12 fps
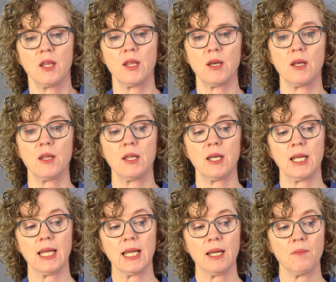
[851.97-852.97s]
the
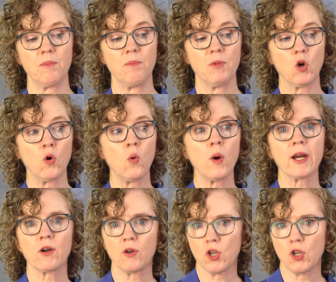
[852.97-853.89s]
quicker